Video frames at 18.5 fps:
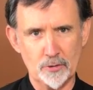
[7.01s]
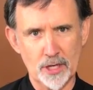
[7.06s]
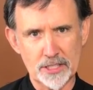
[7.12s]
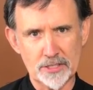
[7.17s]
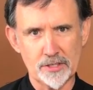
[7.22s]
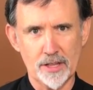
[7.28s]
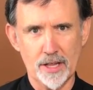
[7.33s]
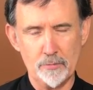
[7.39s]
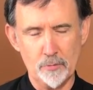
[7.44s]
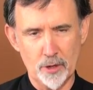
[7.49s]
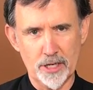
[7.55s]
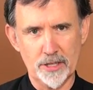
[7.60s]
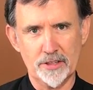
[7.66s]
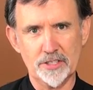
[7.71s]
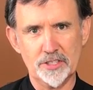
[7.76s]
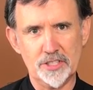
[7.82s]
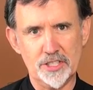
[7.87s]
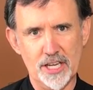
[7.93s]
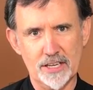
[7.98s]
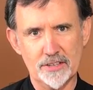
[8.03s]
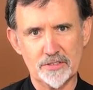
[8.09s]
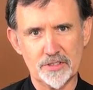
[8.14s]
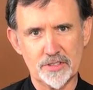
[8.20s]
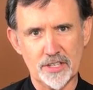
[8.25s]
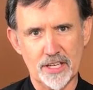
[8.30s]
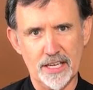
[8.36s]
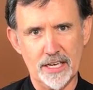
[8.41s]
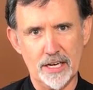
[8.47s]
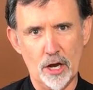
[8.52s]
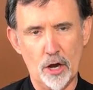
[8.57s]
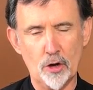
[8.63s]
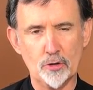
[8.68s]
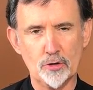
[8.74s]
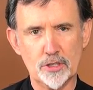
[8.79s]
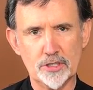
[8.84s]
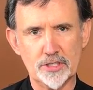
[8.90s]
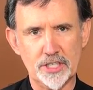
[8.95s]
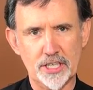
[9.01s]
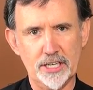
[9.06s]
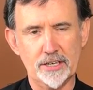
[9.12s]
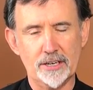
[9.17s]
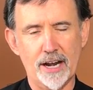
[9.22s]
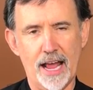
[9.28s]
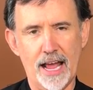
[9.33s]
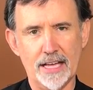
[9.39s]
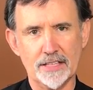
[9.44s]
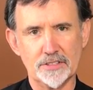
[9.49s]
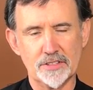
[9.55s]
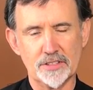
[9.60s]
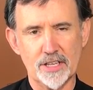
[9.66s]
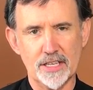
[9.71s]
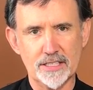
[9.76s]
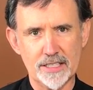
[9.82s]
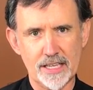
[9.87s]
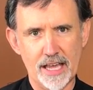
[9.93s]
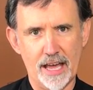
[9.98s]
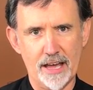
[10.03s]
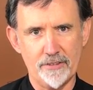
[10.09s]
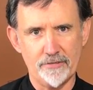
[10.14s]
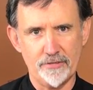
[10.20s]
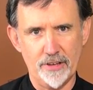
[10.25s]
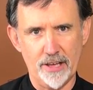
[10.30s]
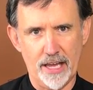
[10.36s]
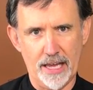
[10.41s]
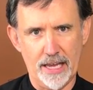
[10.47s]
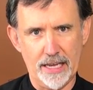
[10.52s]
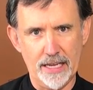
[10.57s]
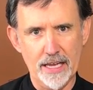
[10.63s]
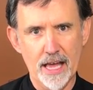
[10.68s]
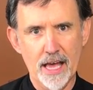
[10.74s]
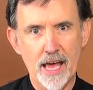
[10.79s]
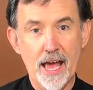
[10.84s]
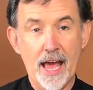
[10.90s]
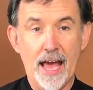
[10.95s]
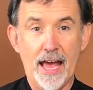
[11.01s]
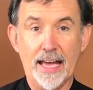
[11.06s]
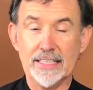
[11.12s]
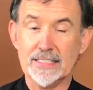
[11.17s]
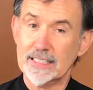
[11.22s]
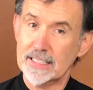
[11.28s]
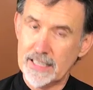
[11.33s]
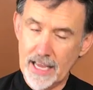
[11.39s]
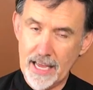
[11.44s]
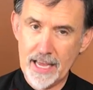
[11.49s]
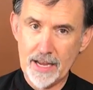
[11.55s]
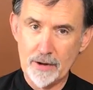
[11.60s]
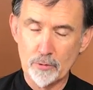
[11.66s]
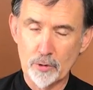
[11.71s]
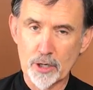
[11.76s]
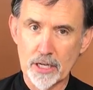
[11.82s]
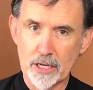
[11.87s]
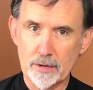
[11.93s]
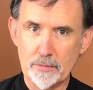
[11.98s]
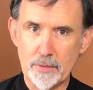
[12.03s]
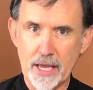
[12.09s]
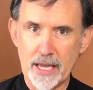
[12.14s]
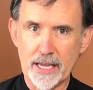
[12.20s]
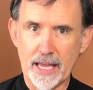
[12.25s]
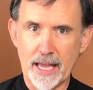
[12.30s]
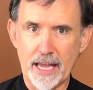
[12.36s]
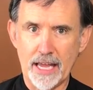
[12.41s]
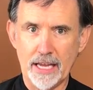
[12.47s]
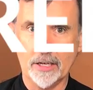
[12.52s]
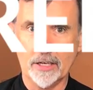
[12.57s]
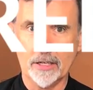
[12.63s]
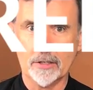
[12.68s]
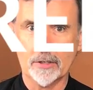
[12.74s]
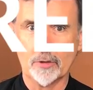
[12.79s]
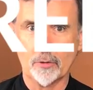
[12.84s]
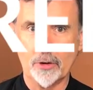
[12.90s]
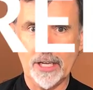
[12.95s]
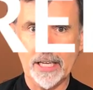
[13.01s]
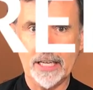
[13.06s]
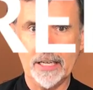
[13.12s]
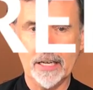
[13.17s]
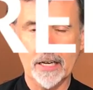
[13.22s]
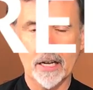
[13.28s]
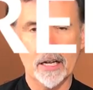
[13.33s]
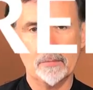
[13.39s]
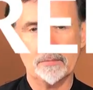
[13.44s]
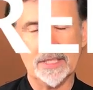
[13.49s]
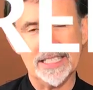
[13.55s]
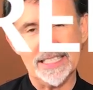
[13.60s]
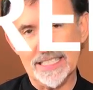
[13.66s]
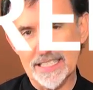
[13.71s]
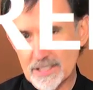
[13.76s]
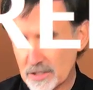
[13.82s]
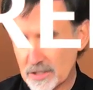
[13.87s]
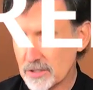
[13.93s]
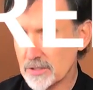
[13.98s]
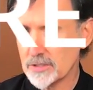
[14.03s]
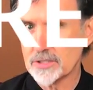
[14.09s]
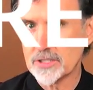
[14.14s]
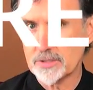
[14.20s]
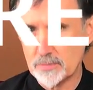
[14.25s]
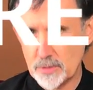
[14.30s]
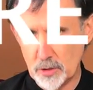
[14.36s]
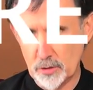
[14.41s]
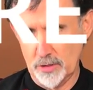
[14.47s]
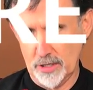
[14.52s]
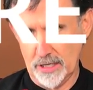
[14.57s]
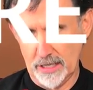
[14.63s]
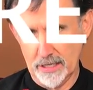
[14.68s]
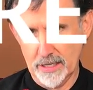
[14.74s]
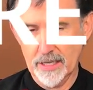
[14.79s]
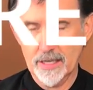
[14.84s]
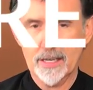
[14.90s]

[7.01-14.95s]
Russell. I'm one of the chefs and owners here at Sun Cafe, and today we're going to make a green medicinal smoothie.